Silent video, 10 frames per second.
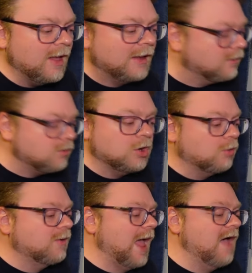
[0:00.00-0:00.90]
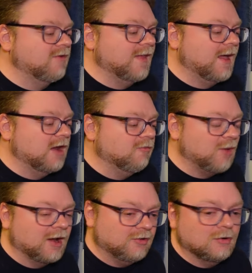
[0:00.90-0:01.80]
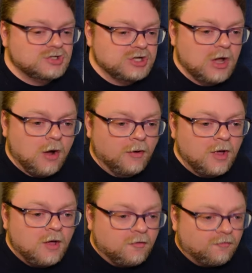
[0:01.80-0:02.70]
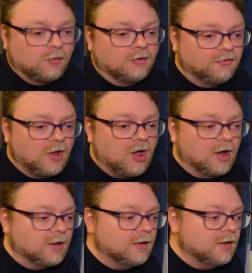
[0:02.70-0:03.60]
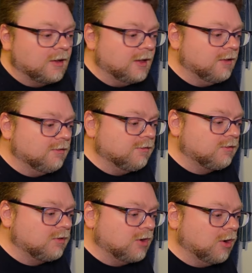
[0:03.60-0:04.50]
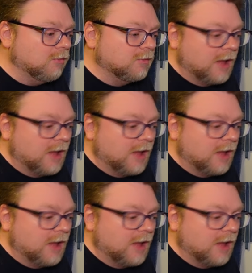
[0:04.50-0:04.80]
And, you know, having that kind of braggadocio for a song is, you know,